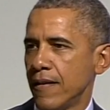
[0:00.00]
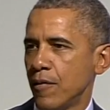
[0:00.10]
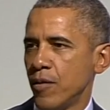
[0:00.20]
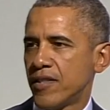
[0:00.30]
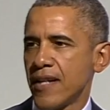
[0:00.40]

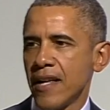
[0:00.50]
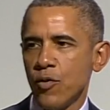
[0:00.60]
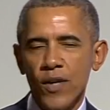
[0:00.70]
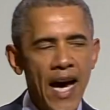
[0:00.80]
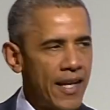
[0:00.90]
We stand
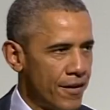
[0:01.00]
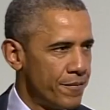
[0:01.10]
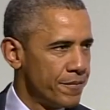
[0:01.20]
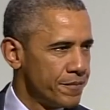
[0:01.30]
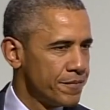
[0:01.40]
united
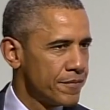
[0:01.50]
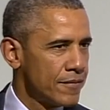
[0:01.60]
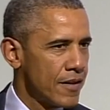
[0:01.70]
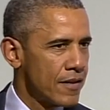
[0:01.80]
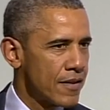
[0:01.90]

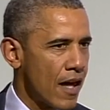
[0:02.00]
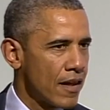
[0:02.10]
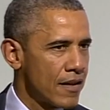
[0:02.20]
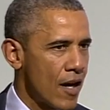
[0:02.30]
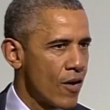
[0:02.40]
in
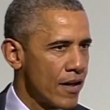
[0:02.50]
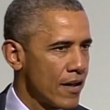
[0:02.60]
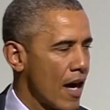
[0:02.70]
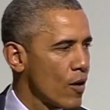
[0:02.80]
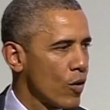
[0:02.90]
solidarity,
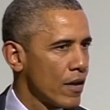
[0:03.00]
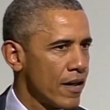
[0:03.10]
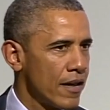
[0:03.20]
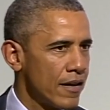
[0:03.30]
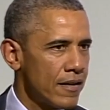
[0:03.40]
not
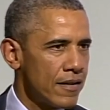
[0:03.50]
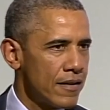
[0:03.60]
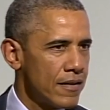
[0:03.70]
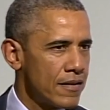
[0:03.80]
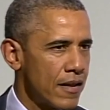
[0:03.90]
only
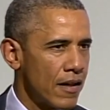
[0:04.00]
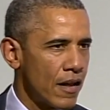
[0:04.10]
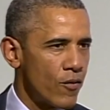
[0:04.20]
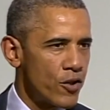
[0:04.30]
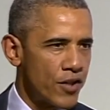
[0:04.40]
to
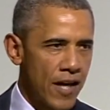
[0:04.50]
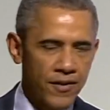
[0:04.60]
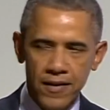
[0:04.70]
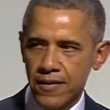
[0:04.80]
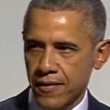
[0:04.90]
deliver
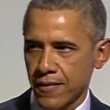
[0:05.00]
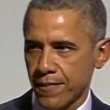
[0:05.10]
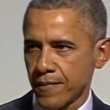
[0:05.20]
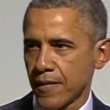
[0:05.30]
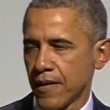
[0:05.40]

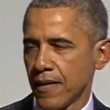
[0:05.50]
justice